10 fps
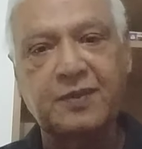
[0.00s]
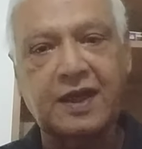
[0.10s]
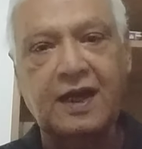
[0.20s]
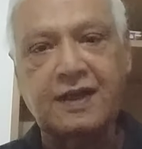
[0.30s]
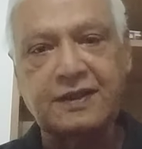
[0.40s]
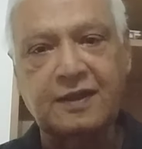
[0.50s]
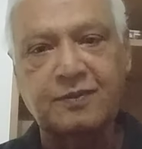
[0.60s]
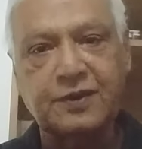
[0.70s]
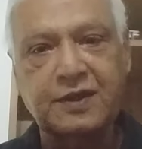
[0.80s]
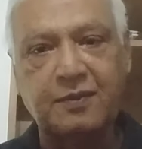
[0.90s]

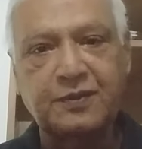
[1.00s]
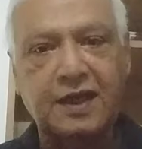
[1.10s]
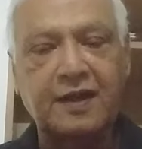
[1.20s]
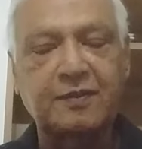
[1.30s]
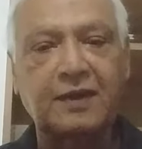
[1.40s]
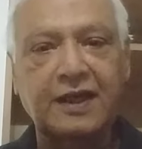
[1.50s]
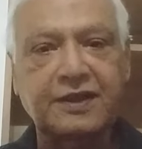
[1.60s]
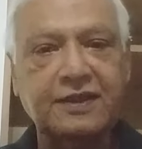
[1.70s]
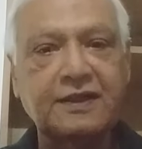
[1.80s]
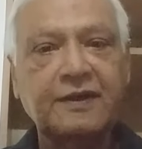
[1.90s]
mechanism sometime
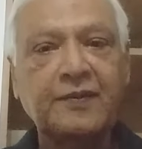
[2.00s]
later,